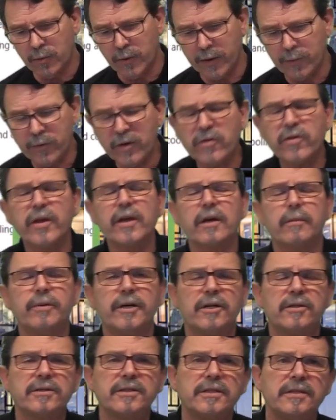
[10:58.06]
think
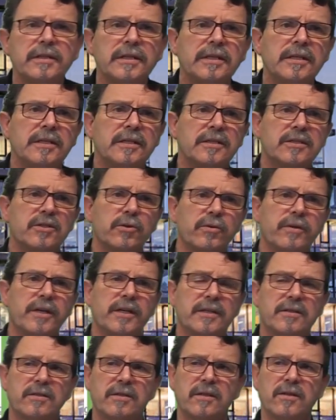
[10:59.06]
about, so
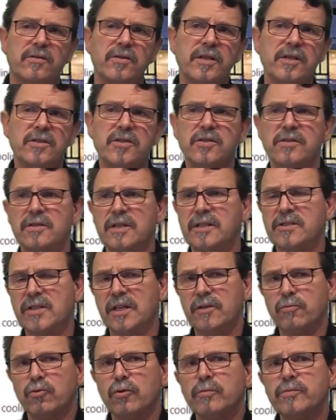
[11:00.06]
that these, let's say,
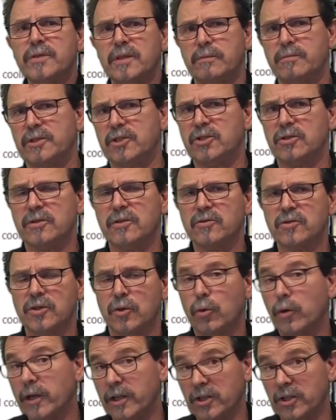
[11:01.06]
room temperature controller in